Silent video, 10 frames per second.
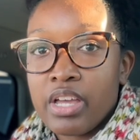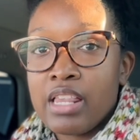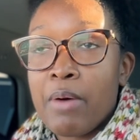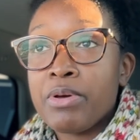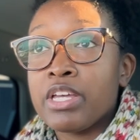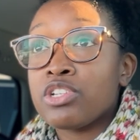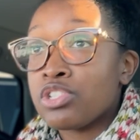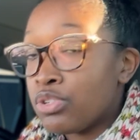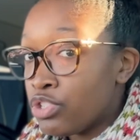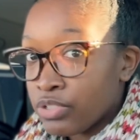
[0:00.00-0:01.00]
And I would get
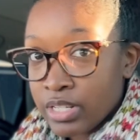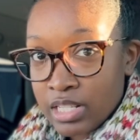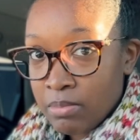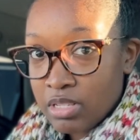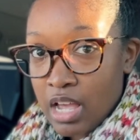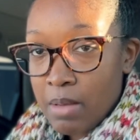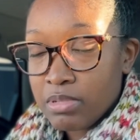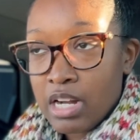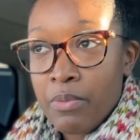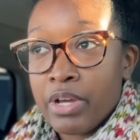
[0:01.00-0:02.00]
2 drinks sometimes.
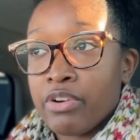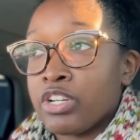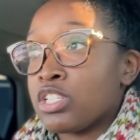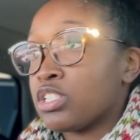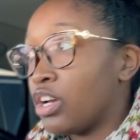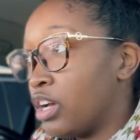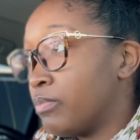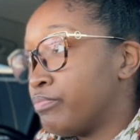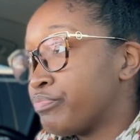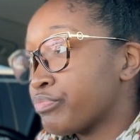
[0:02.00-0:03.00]
And I would get a croissant.
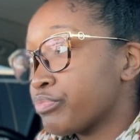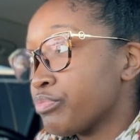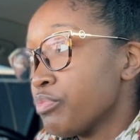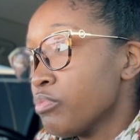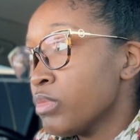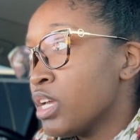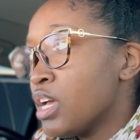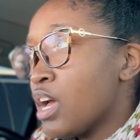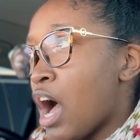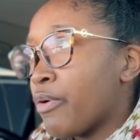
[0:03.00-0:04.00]

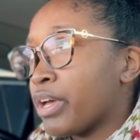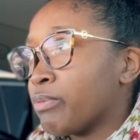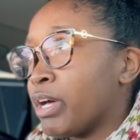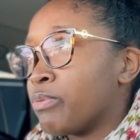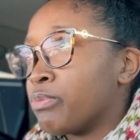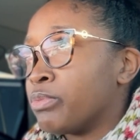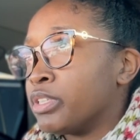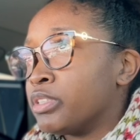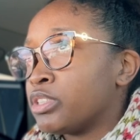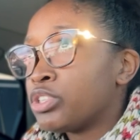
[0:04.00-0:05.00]
I would get
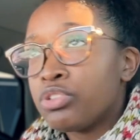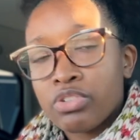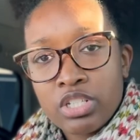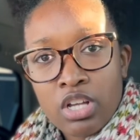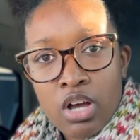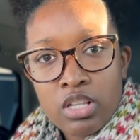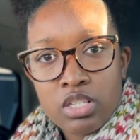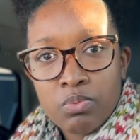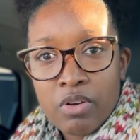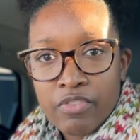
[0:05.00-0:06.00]
what 2
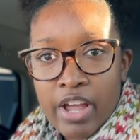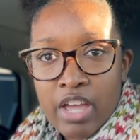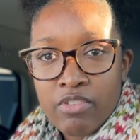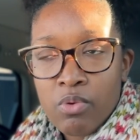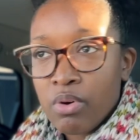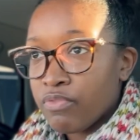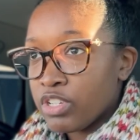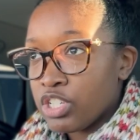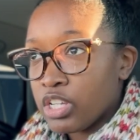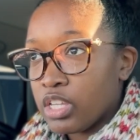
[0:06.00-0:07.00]
croissants, 1 for Ava, 1 for
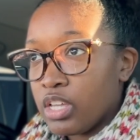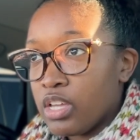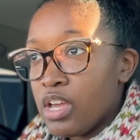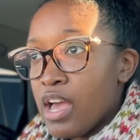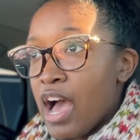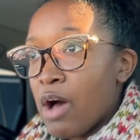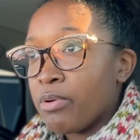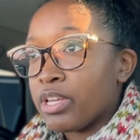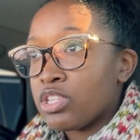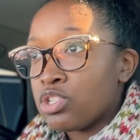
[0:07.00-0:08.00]
Chunky. I would
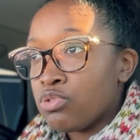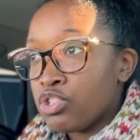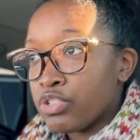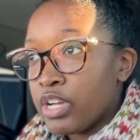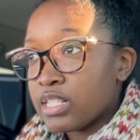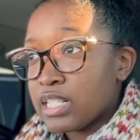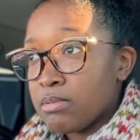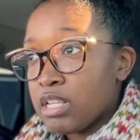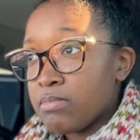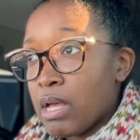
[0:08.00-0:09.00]
get 2 drinks.
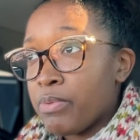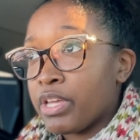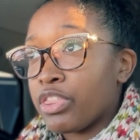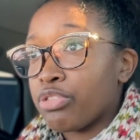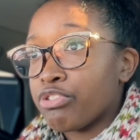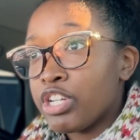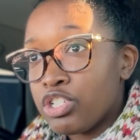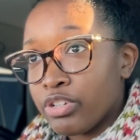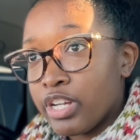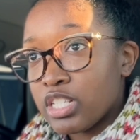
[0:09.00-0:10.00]
Sometimes I would get 3
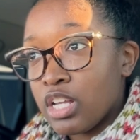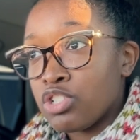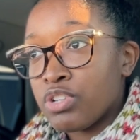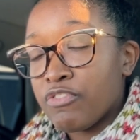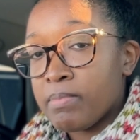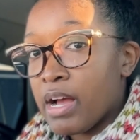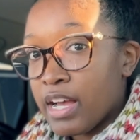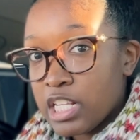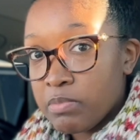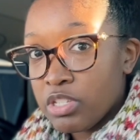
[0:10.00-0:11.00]
drinks, a drink for my
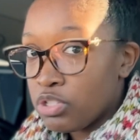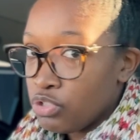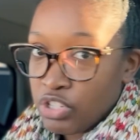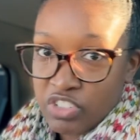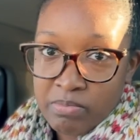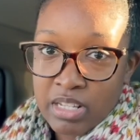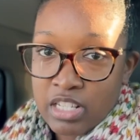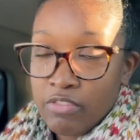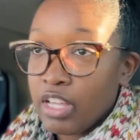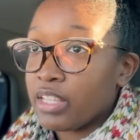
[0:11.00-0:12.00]
husband, 2 drinks for
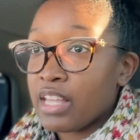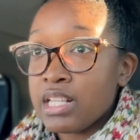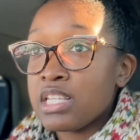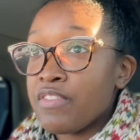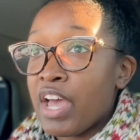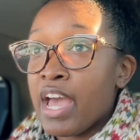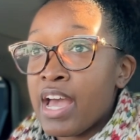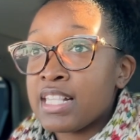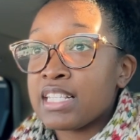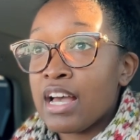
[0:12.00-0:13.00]
myself. Like, that stuff
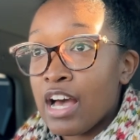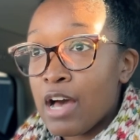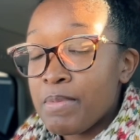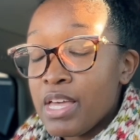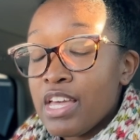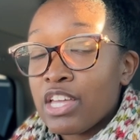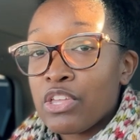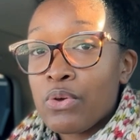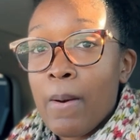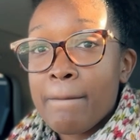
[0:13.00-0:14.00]
adds up. Can
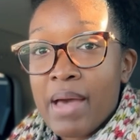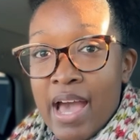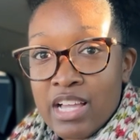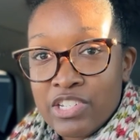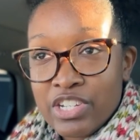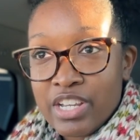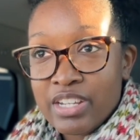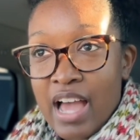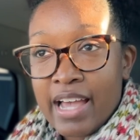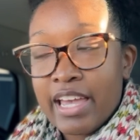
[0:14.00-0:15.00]
you imagine?
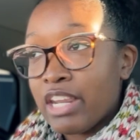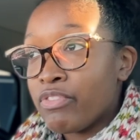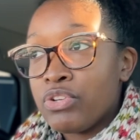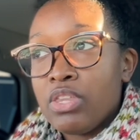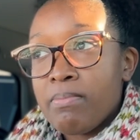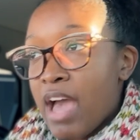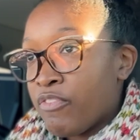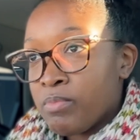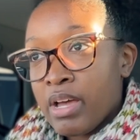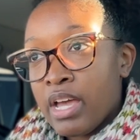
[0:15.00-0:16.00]
I can't even do the math
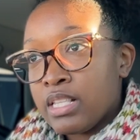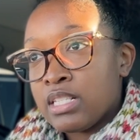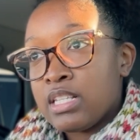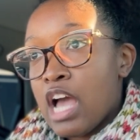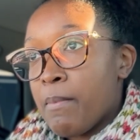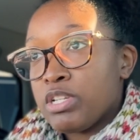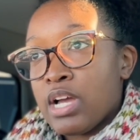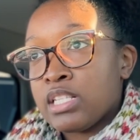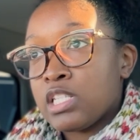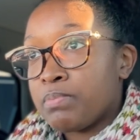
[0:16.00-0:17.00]
in my head to see how much I
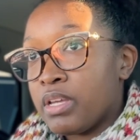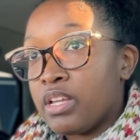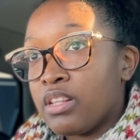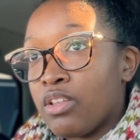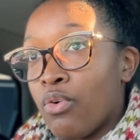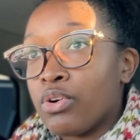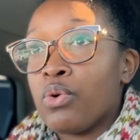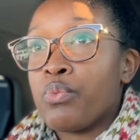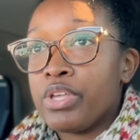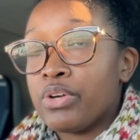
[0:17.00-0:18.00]
spent on a
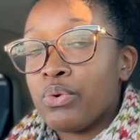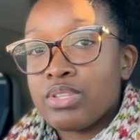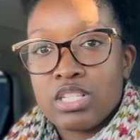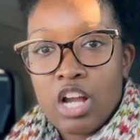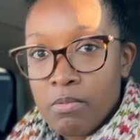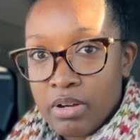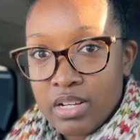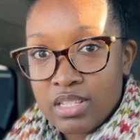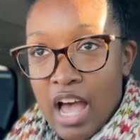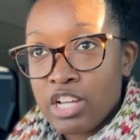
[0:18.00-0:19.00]
week on
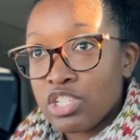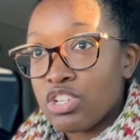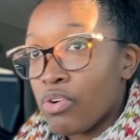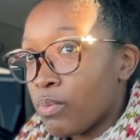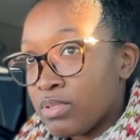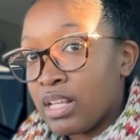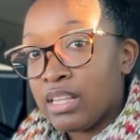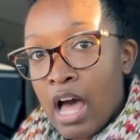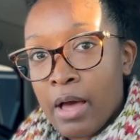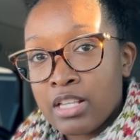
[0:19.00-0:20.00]
Starbucks. I just know it was a
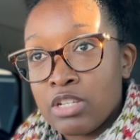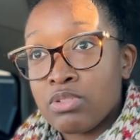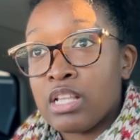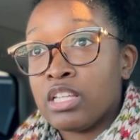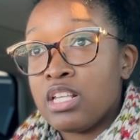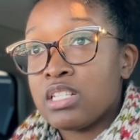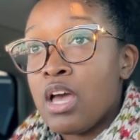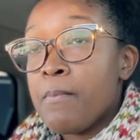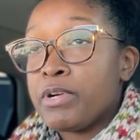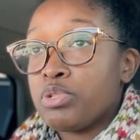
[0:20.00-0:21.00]
lot because it was at least
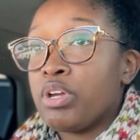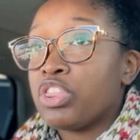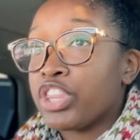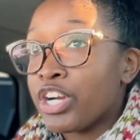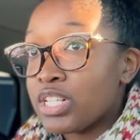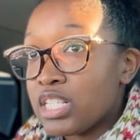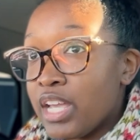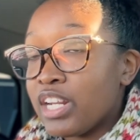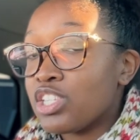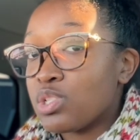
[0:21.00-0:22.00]
between
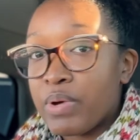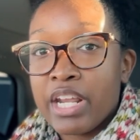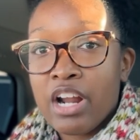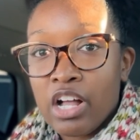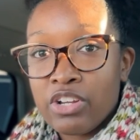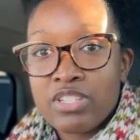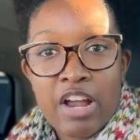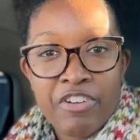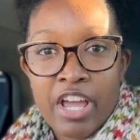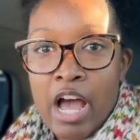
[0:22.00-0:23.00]
$13 and $20
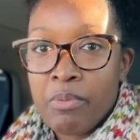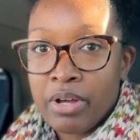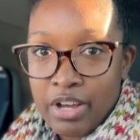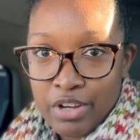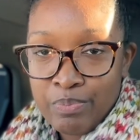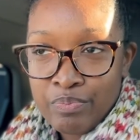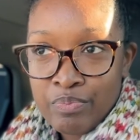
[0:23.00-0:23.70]
every day I would go.